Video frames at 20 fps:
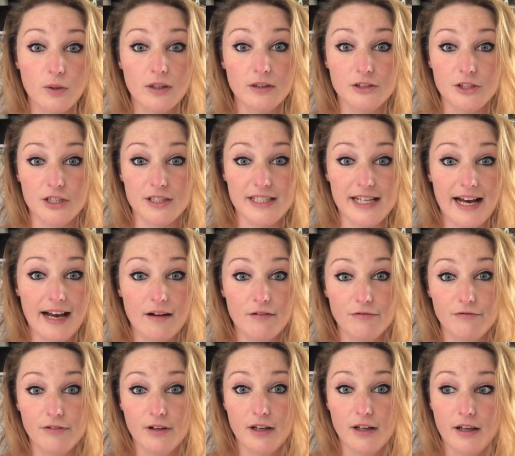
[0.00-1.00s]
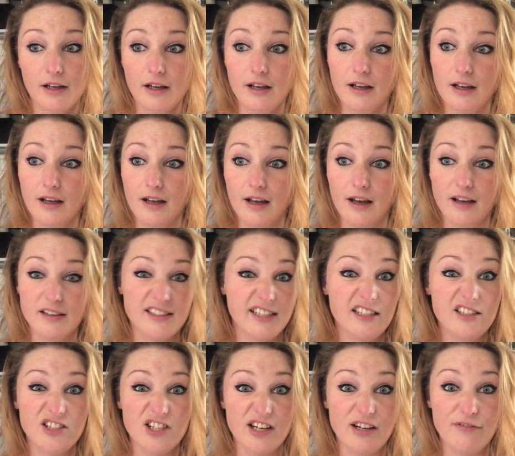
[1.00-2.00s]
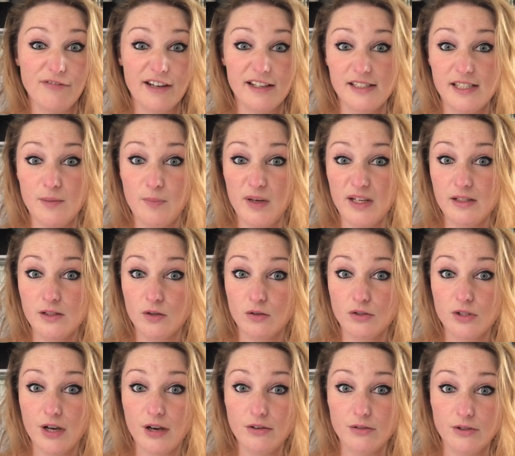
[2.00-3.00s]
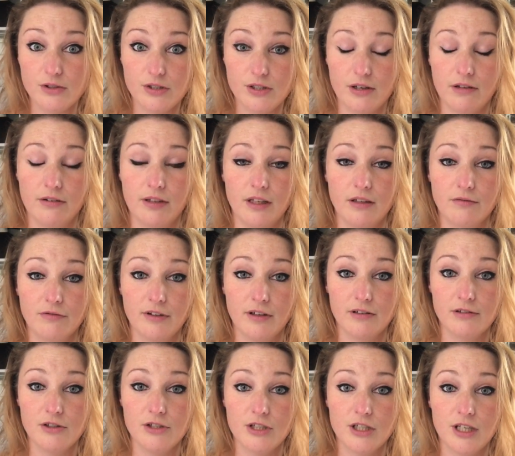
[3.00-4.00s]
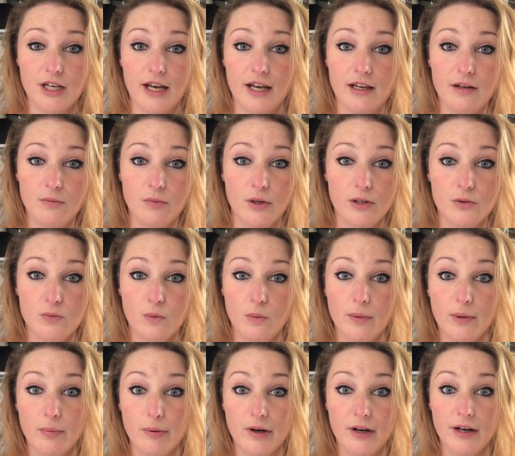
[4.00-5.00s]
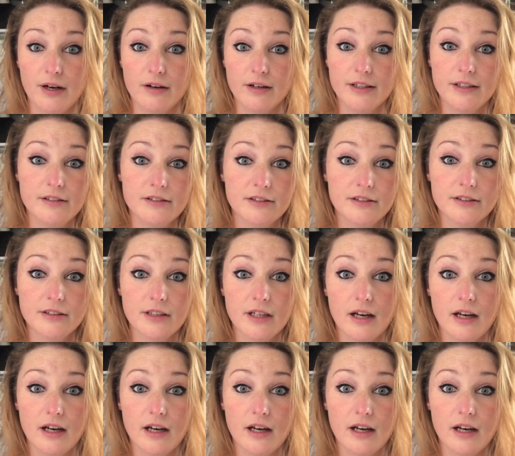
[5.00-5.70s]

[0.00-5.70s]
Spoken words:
Just have essentially fancy beans on toast, I think, for lunch today, which will be pretty nice.